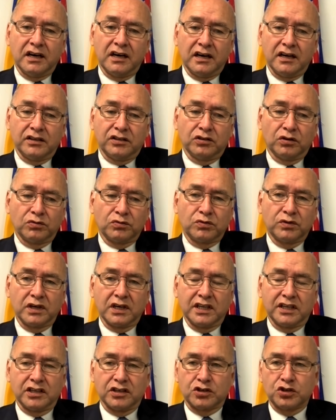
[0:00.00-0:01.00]
uh, don't
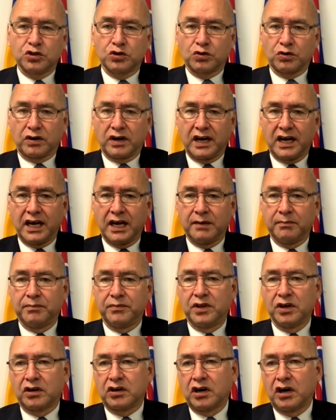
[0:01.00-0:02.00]
really
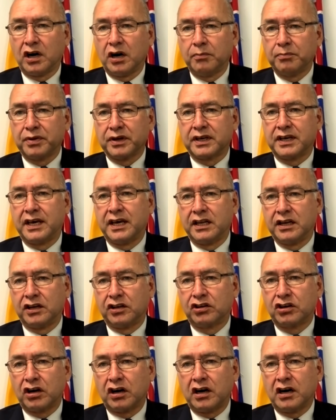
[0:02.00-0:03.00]
describe the
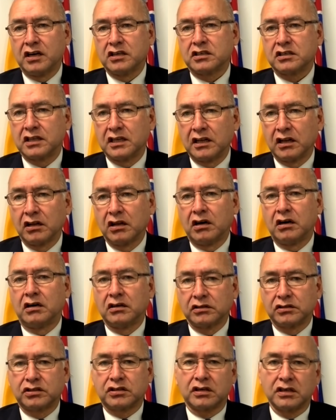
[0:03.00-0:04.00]
complicated, costly,
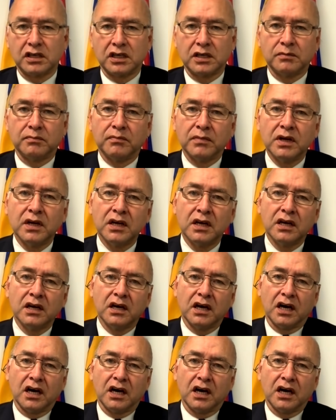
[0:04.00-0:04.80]
long term